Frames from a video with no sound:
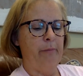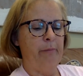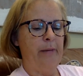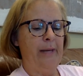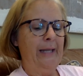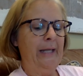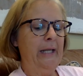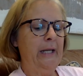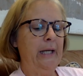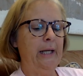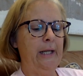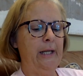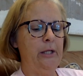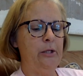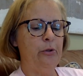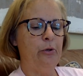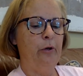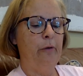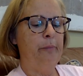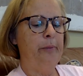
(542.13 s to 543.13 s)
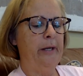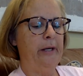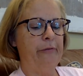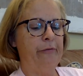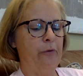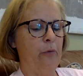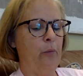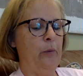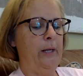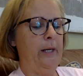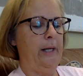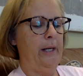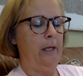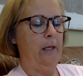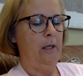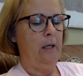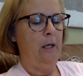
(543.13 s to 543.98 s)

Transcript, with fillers: making it into a bed for Winnie.